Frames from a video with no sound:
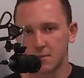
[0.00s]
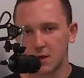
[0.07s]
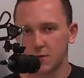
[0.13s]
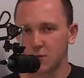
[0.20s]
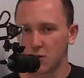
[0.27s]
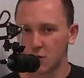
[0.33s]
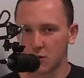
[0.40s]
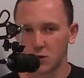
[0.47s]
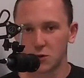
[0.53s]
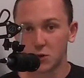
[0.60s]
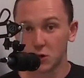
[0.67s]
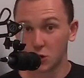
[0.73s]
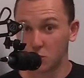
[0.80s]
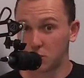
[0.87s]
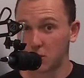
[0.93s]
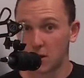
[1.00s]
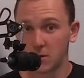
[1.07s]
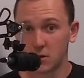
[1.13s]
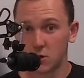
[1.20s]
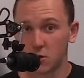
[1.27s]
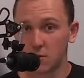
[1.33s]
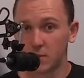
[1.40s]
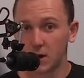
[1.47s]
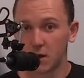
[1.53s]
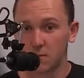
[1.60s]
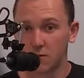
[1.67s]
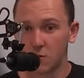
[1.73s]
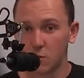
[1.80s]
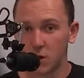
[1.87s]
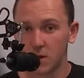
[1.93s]
If you're older, you probably know about them
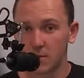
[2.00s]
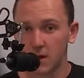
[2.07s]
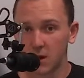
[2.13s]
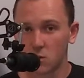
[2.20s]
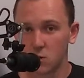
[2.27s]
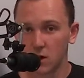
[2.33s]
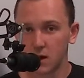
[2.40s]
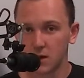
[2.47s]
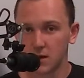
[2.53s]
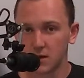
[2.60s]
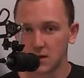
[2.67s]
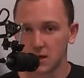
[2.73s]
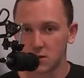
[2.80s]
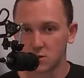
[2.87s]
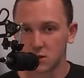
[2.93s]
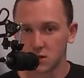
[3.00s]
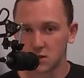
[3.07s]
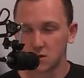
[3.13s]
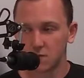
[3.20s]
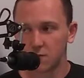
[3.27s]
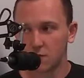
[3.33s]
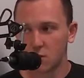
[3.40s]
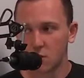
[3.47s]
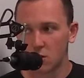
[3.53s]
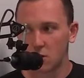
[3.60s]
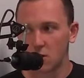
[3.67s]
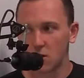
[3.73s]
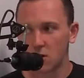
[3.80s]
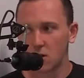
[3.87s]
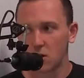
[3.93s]
from way back when, Nintendo
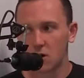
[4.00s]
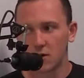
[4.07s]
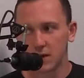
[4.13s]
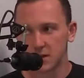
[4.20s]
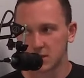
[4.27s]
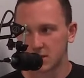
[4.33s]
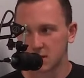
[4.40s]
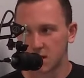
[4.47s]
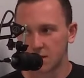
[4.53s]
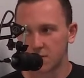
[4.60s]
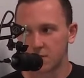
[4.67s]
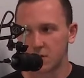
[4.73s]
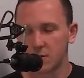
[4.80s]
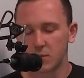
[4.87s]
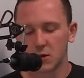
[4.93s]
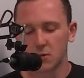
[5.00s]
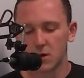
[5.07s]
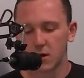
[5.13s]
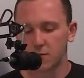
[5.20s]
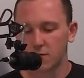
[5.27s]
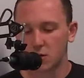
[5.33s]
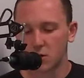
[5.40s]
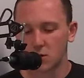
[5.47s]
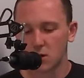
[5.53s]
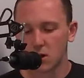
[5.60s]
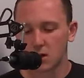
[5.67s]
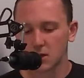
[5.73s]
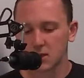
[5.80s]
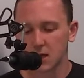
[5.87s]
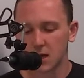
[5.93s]
64, all that stuff. They've been around for a
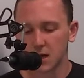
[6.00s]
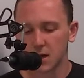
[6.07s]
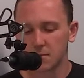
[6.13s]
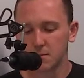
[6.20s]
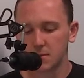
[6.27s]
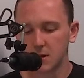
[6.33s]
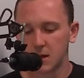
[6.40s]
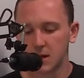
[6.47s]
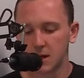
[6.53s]
long time.